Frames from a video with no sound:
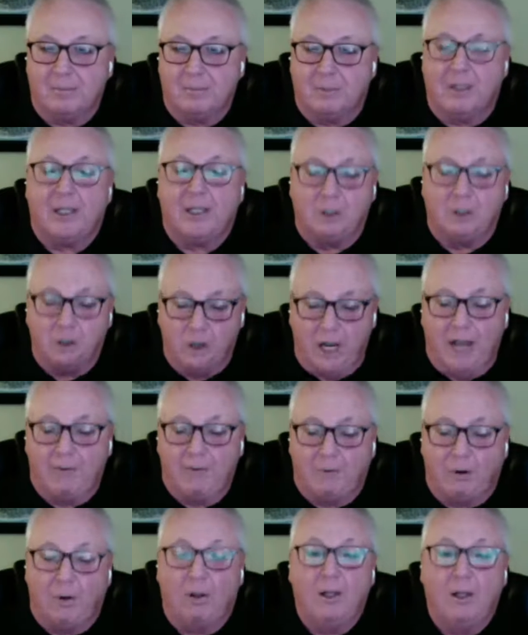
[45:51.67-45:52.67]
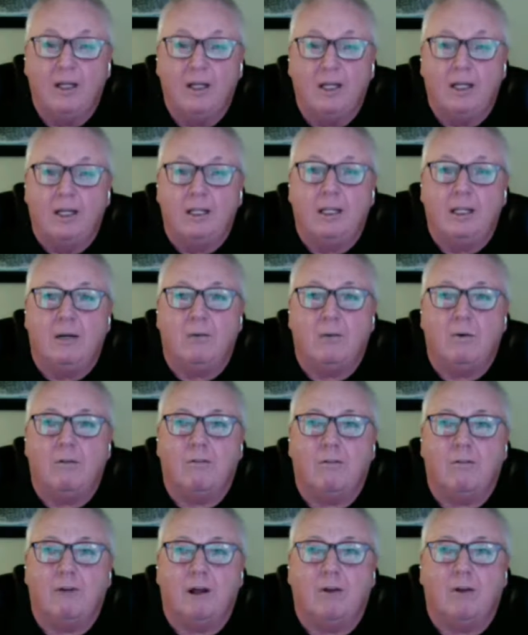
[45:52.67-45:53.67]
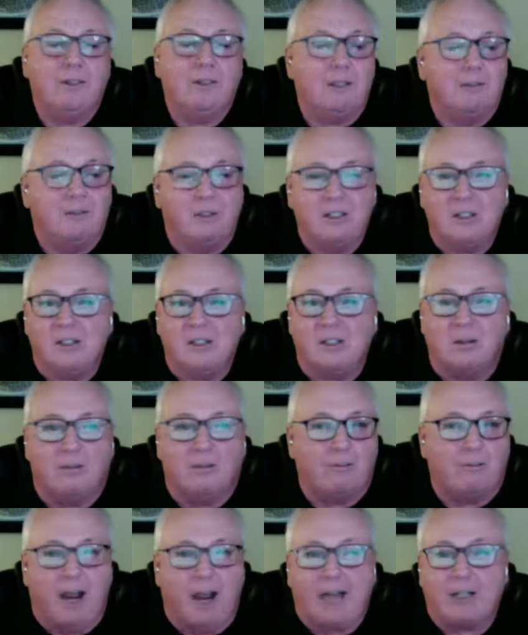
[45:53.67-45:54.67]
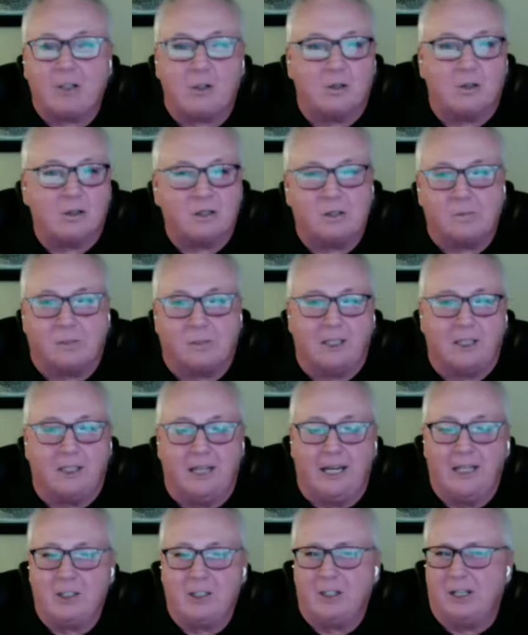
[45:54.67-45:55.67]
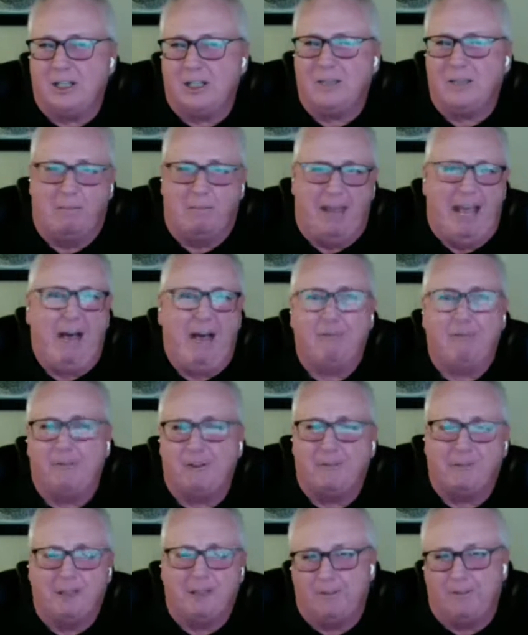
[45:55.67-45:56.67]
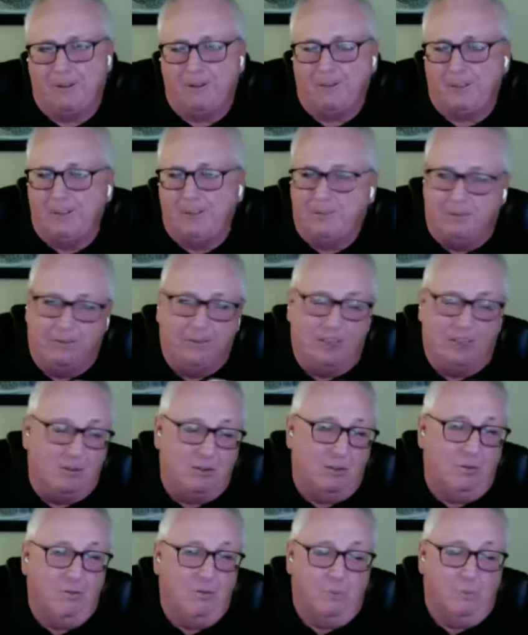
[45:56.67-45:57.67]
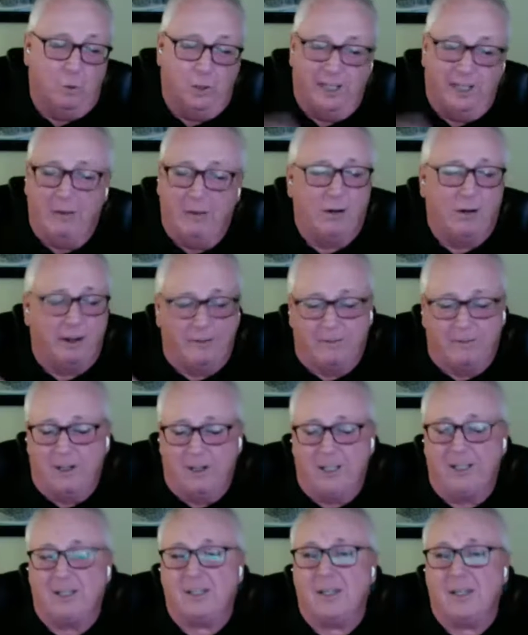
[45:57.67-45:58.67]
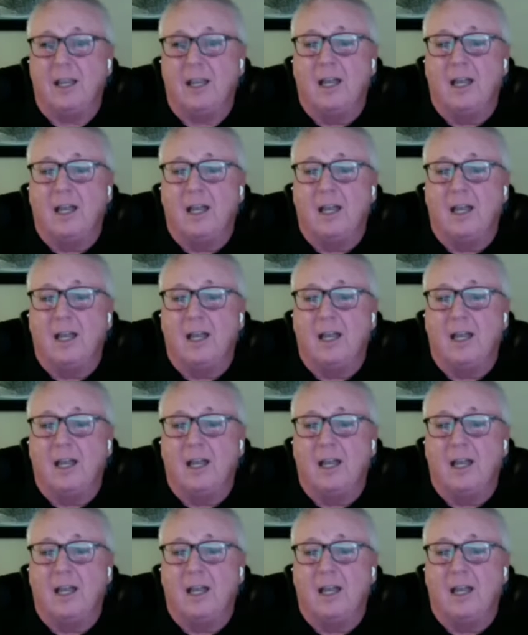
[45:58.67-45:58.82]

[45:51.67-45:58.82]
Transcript: but in general, you know, we're a relatively still fractured, split nation. It's about 50-50, 52-48, whatever it is.